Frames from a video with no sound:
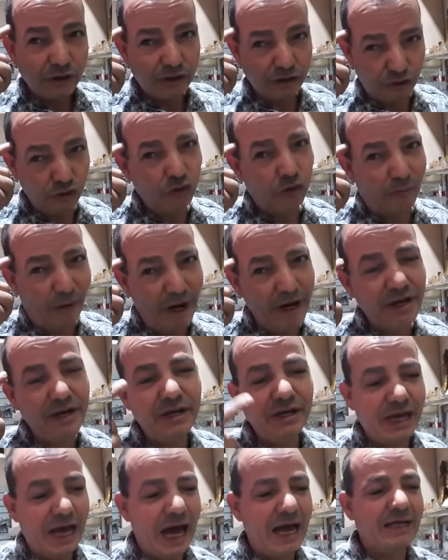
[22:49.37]
you
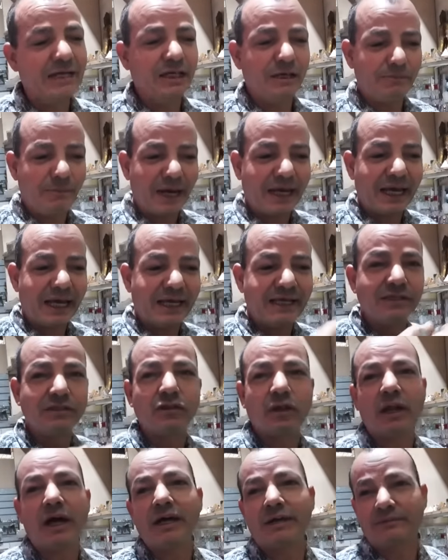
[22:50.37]
mind, and he back again
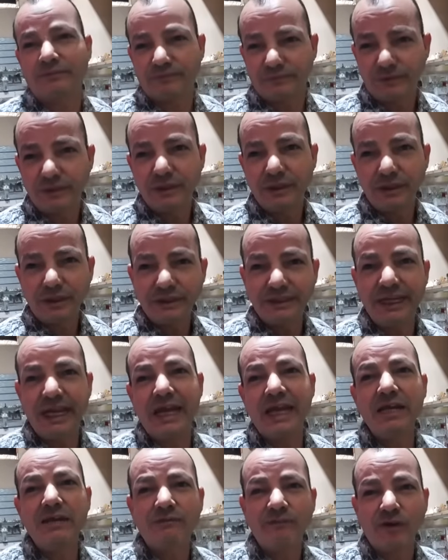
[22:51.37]
the life. The
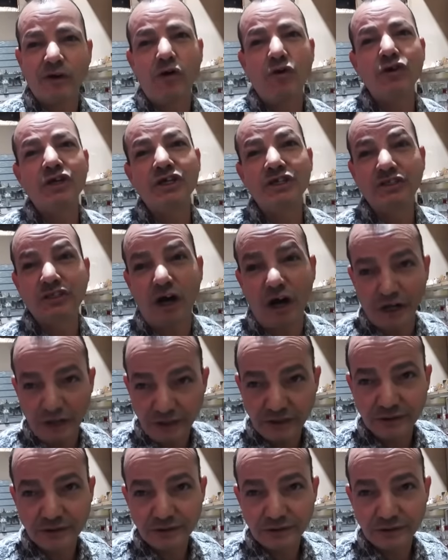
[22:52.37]
any pharaon, he die.